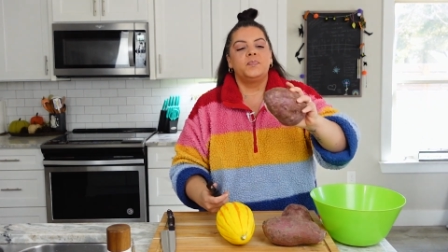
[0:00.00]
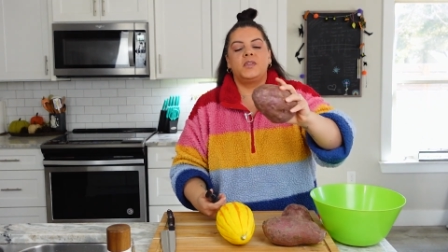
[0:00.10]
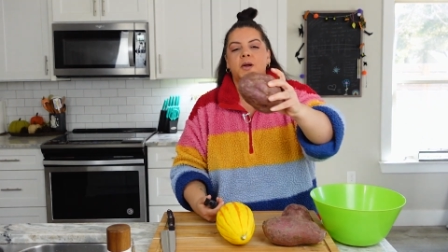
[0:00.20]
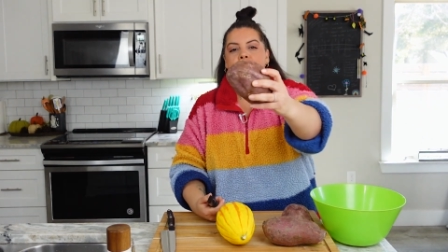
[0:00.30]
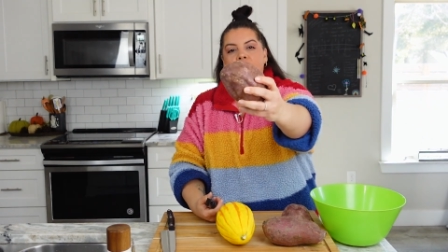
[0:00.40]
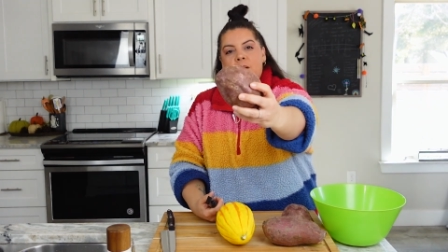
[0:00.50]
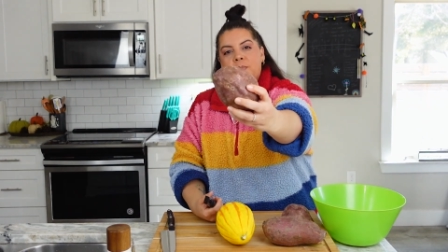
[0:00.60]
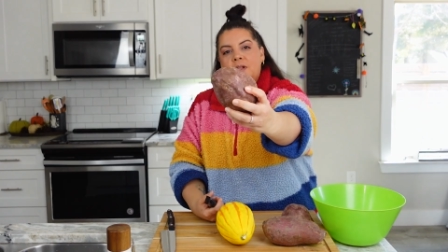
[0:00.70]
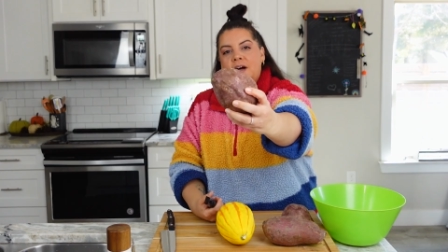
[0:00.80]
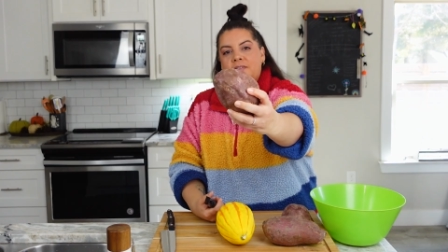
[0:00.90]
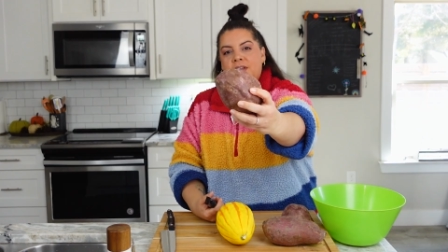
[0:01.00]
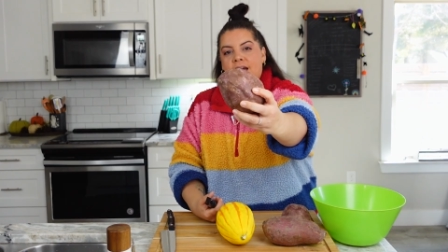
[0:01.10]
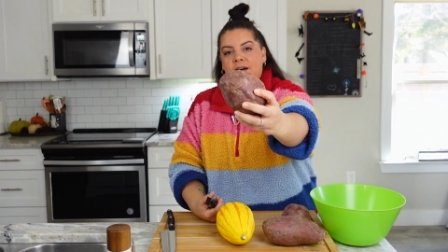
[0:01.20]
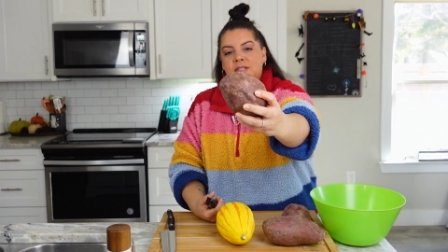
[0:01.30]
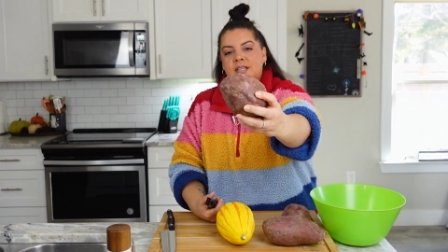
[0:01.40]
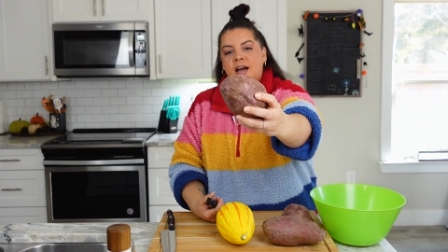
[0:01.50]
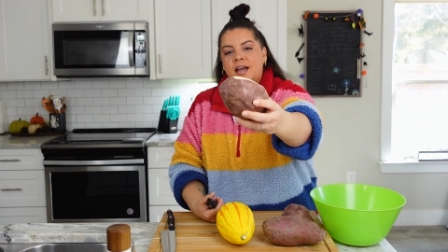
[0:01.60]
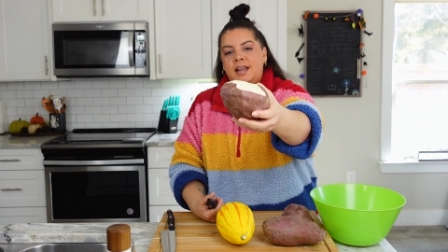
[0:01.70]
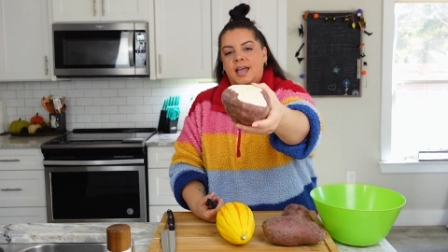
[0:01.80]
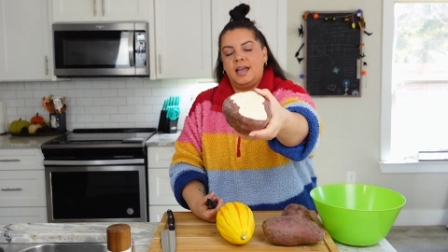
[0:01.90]
They're purple on the
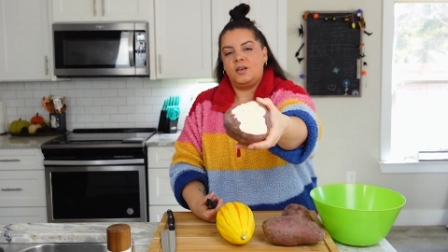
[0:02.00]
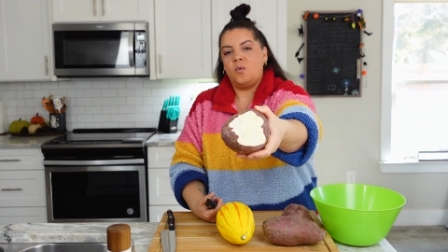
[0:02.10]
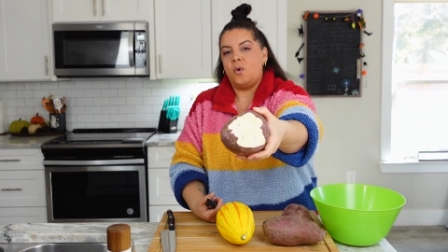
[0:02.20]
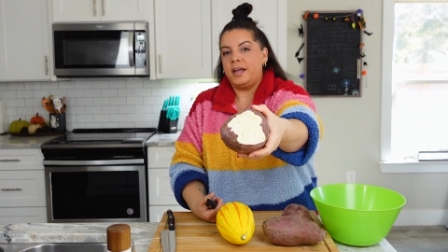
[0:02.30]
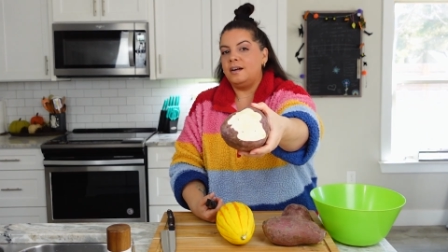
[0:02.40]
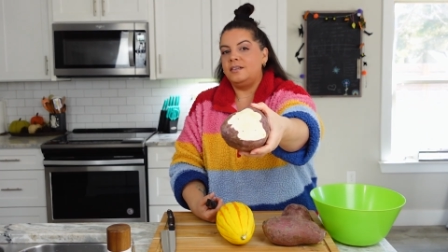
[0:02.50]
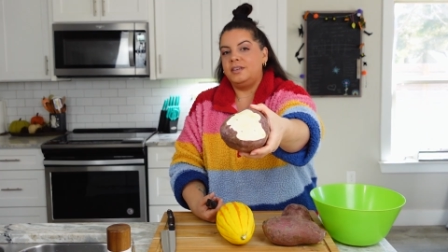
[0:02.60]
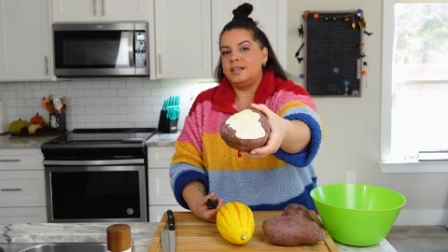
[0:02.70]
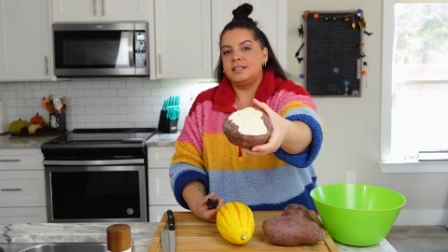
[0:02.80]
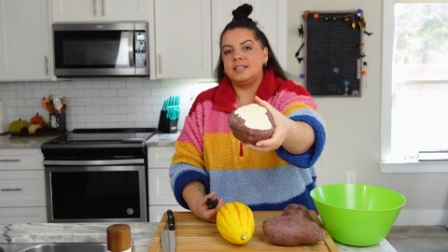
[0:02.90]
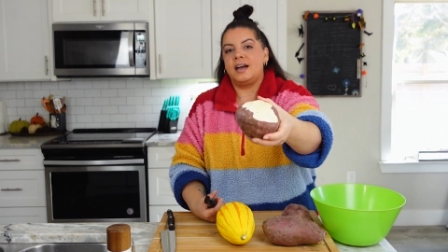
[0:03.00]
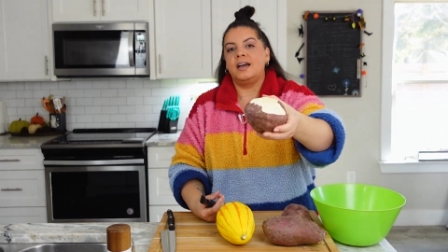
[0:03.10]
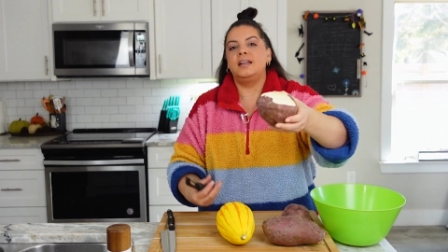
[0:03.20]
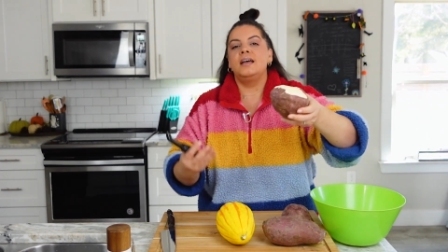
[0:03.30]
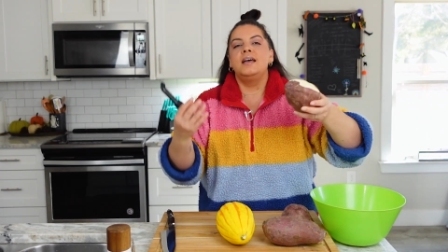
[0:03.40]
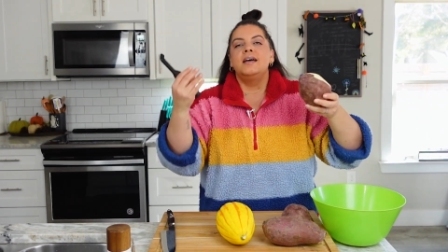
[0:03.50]
outside and white on the inside,